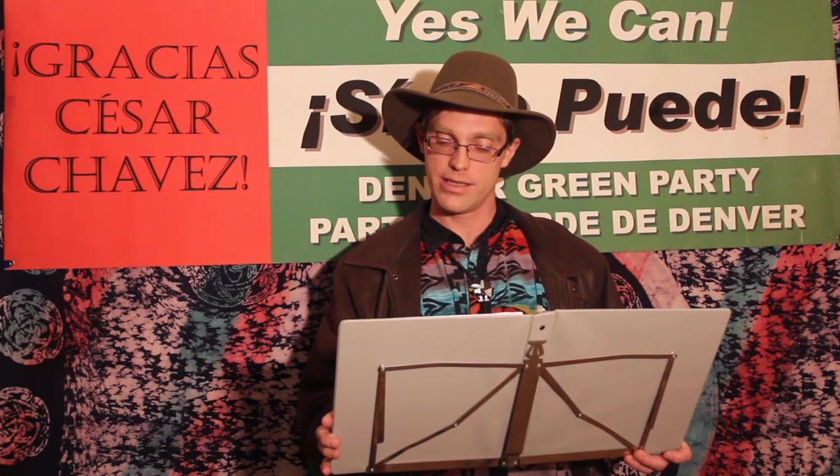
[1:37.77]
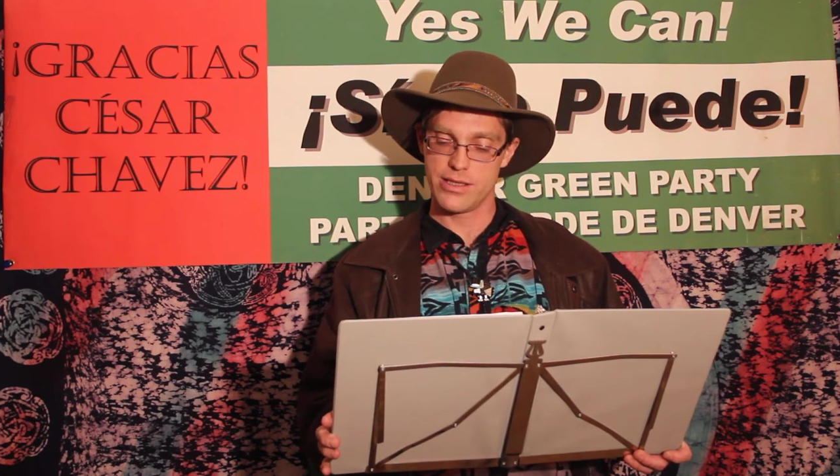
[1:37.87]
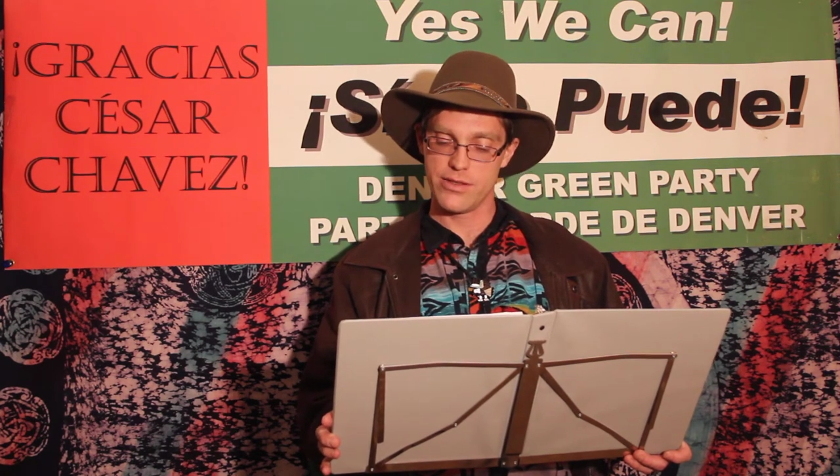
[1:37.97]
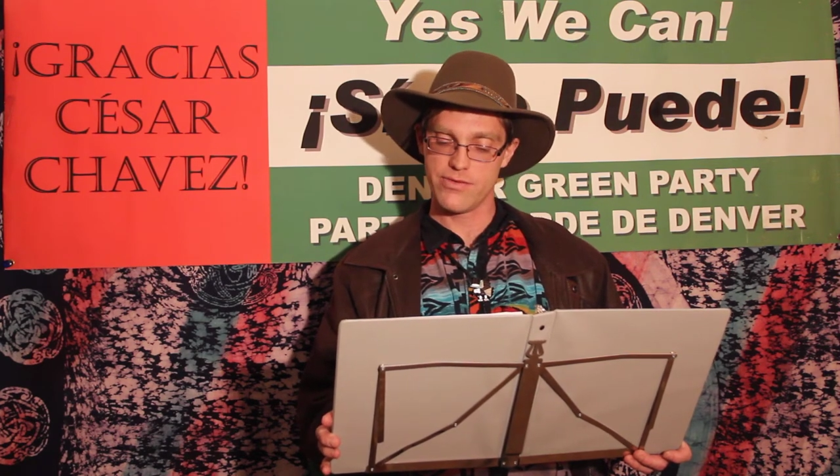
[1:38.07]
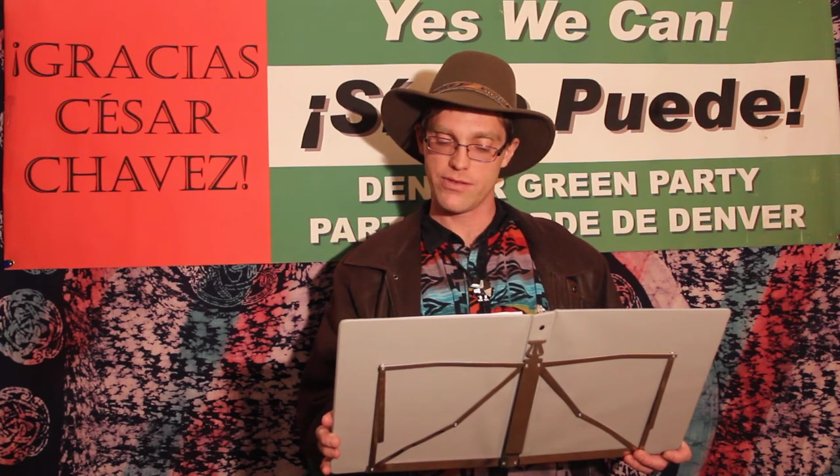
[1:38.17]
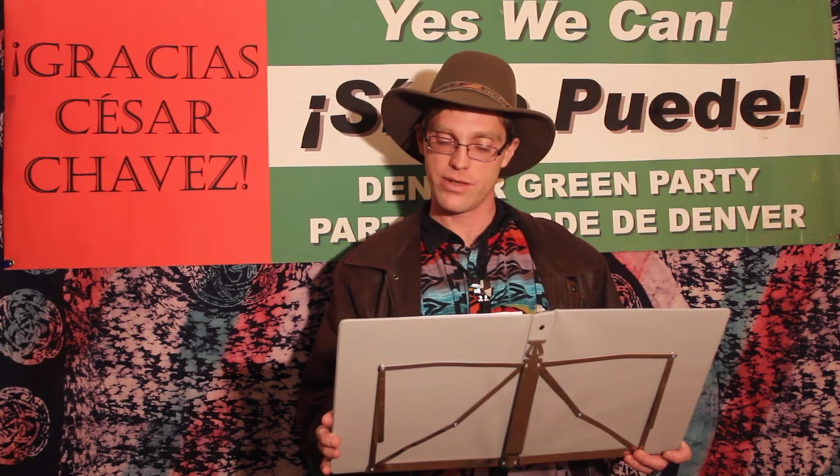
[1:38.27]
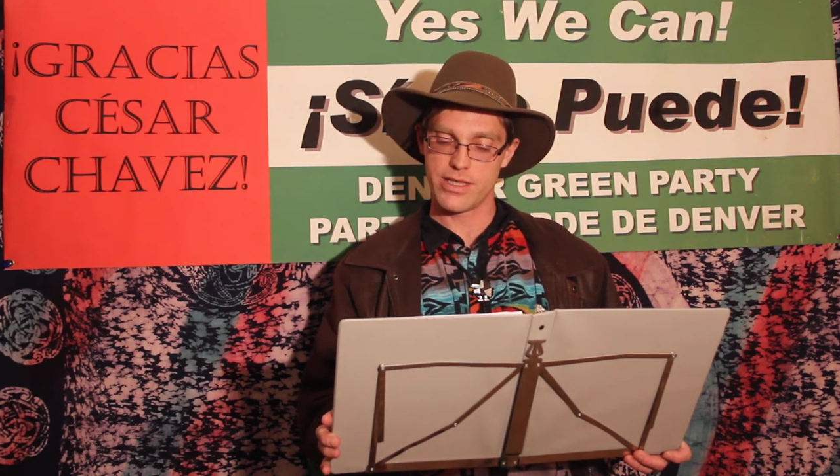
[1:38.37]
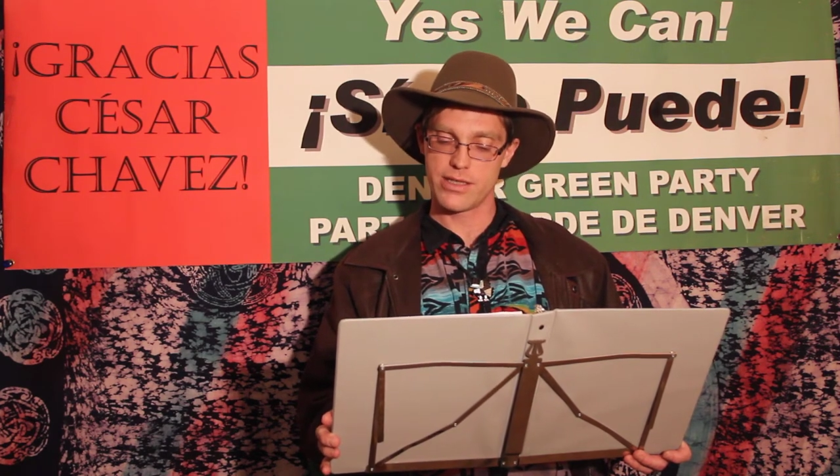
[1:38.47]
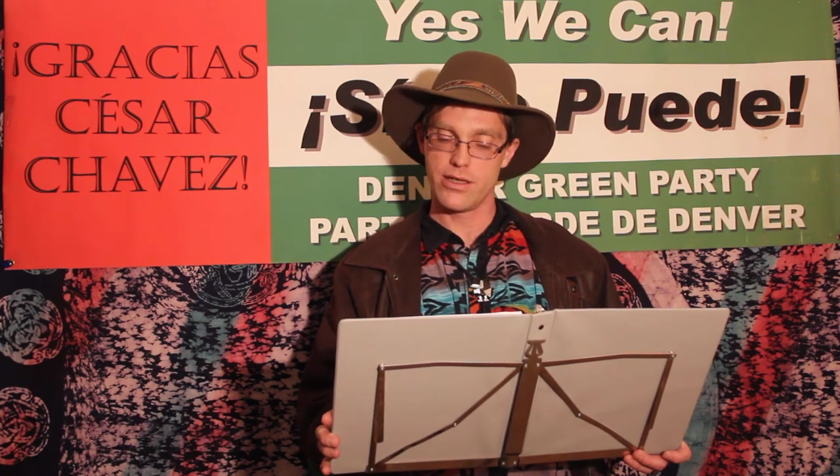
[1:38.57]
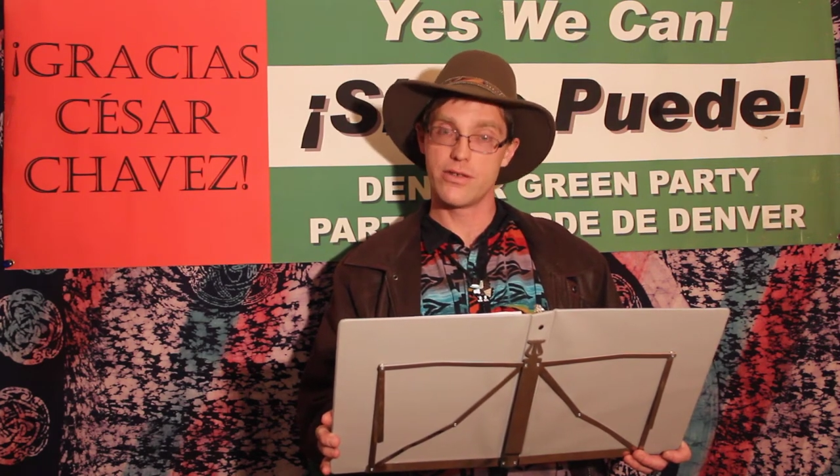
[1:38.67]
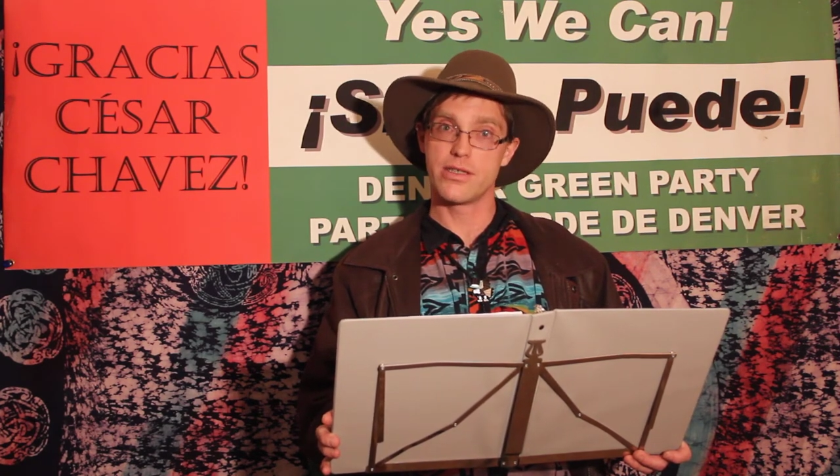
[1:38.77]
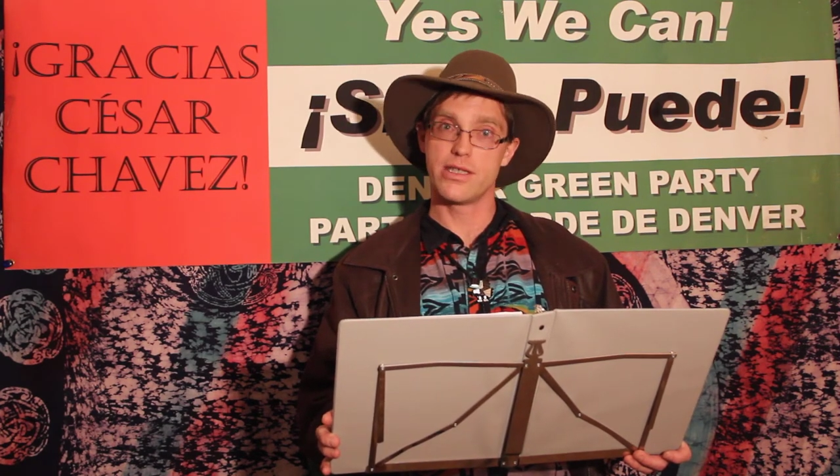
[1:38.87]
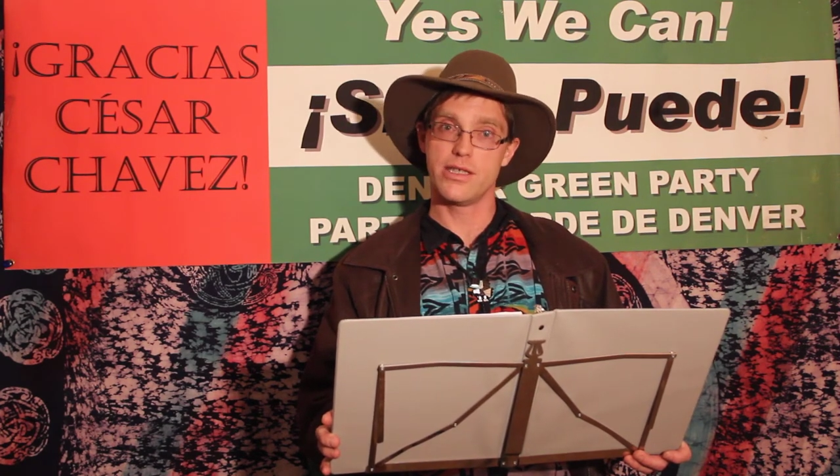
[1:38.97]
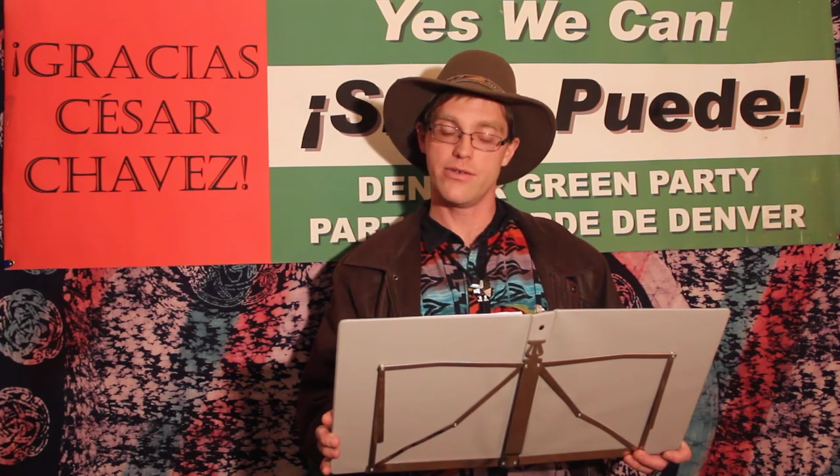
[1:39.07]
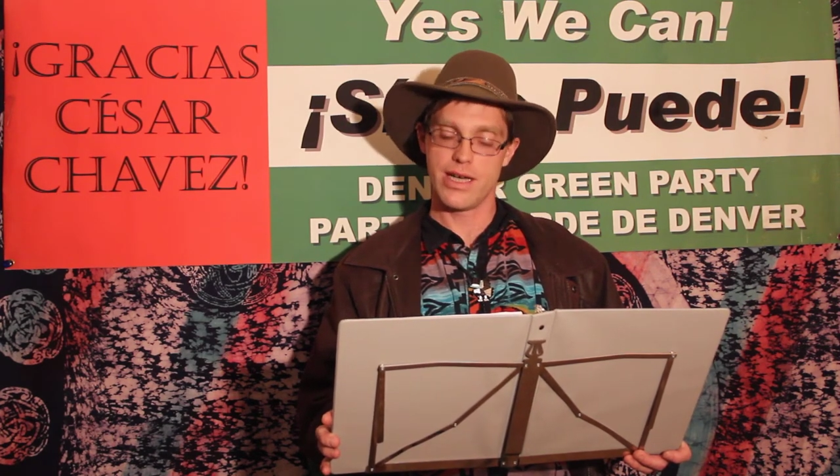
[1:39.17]
is used for what is known in
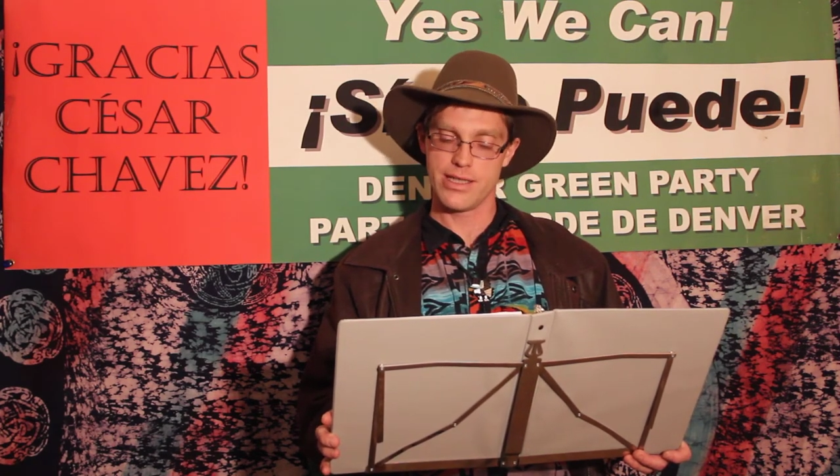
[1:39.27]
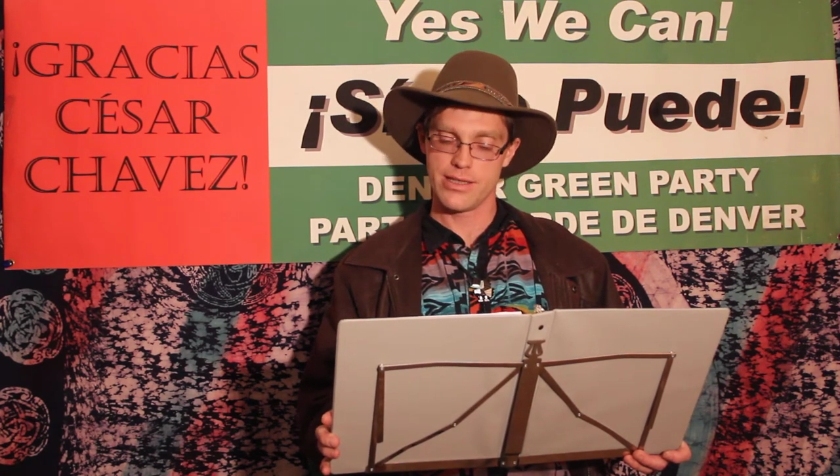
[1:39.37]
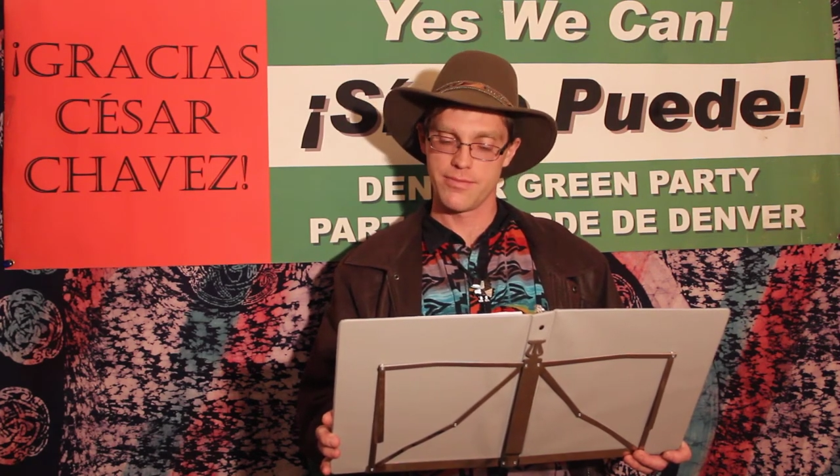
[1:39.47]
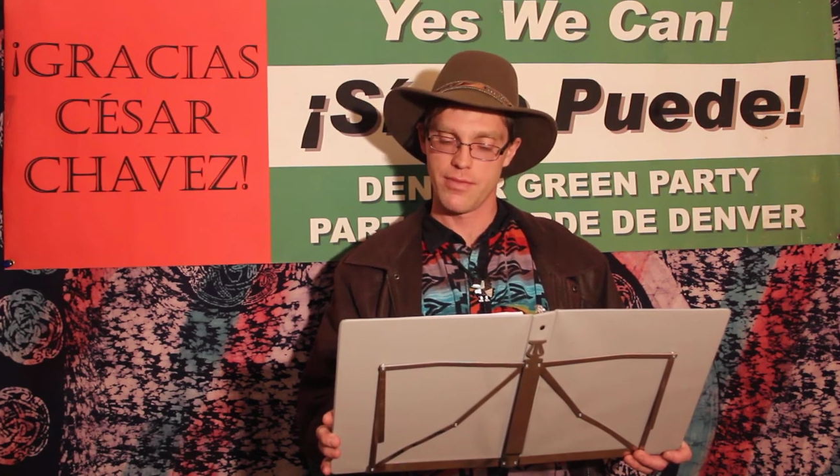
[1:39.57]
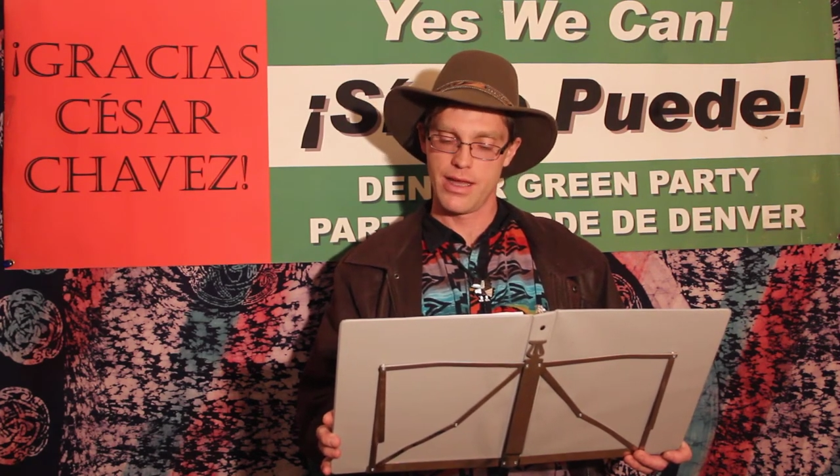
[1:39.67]
the US